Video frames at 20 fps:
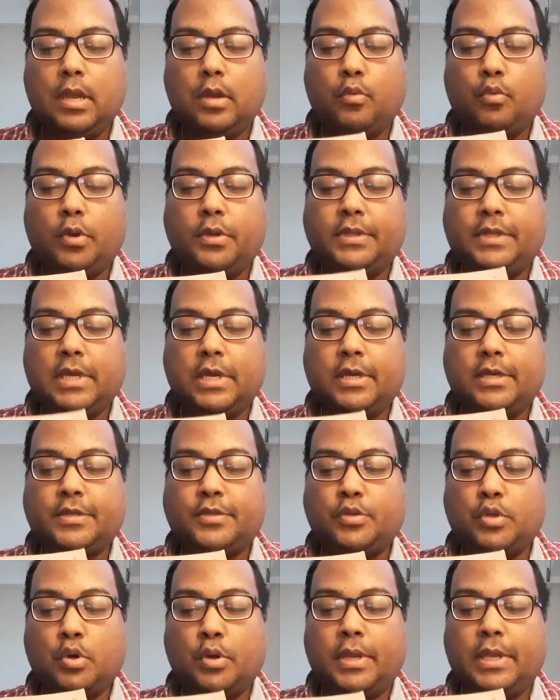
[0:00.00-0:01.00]
where there is
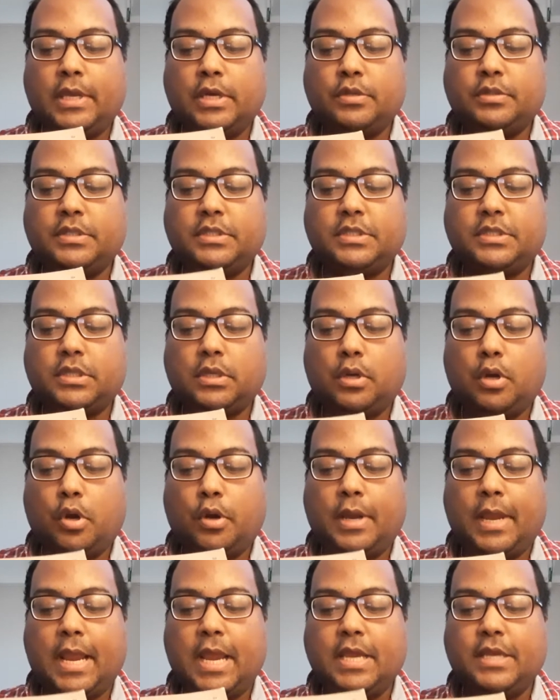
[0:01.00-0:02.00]
no illness or
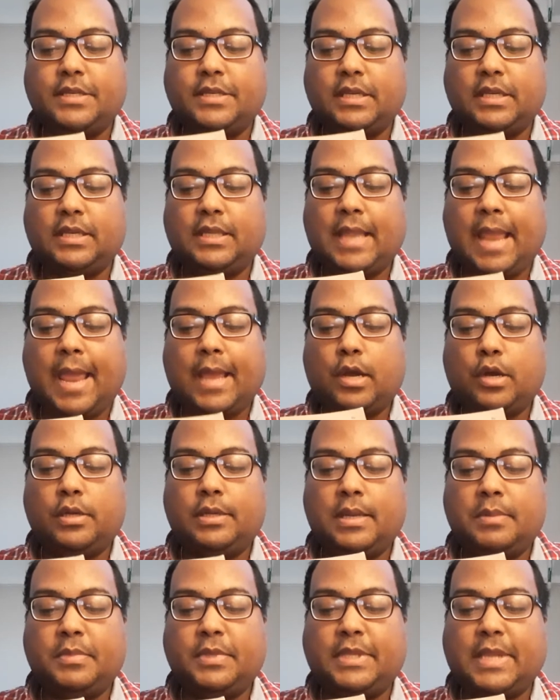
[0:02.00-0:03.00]
aging, lack or
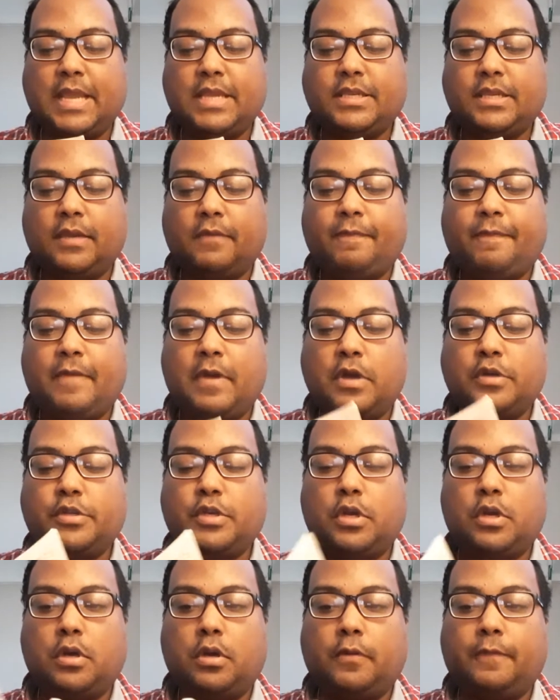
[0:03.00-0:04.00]
limitation,
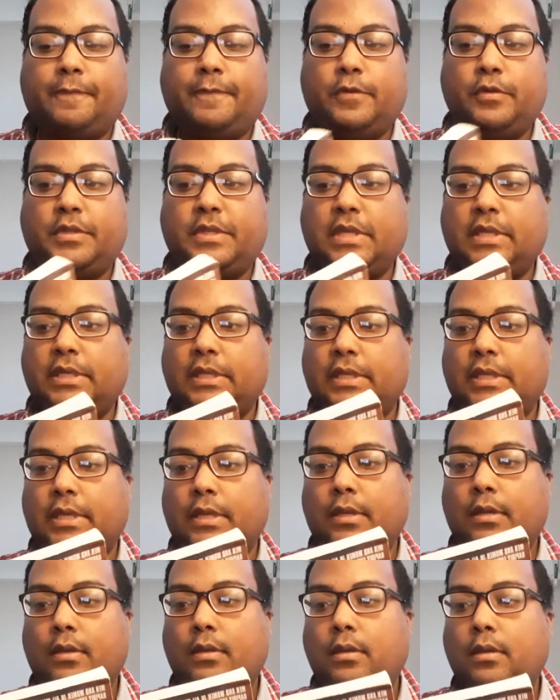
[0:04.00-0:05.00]
failure or futility.